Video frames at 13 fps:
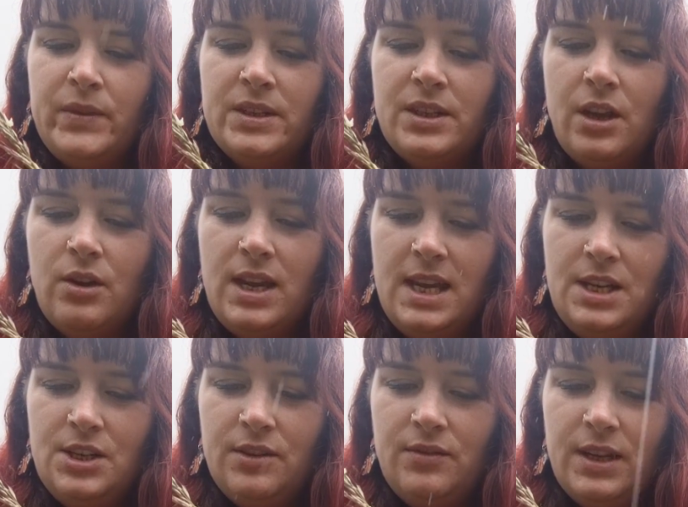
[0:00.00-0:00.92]
So
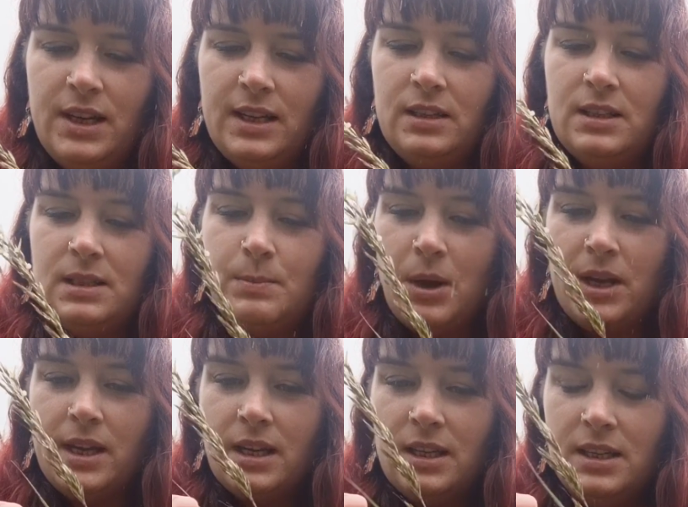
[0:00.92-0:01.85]
each of the little
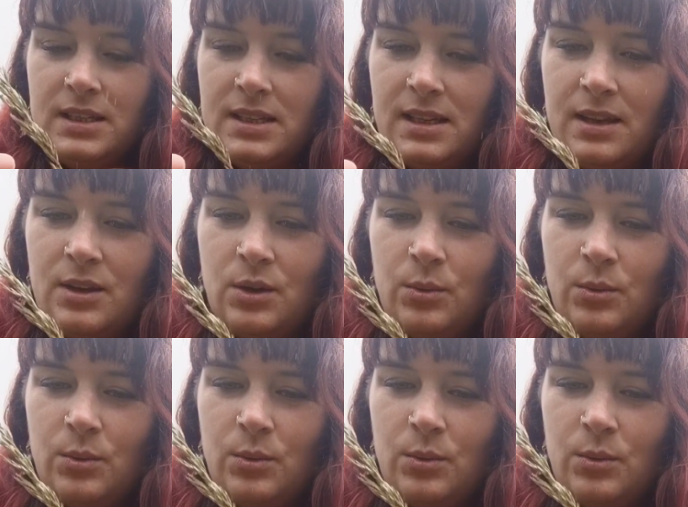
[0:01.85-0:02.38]
spikelets,